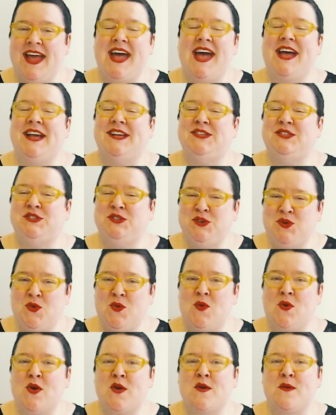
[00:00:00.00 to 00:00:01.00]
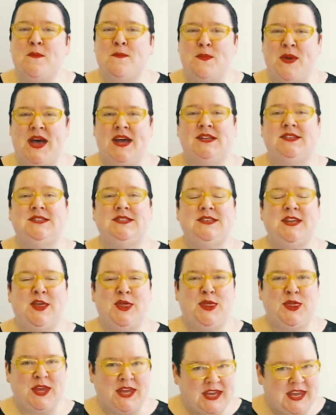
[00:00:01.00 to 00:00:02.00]
as your best
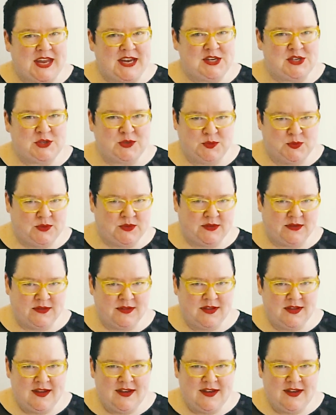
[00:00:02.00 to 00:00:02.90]
thinking tool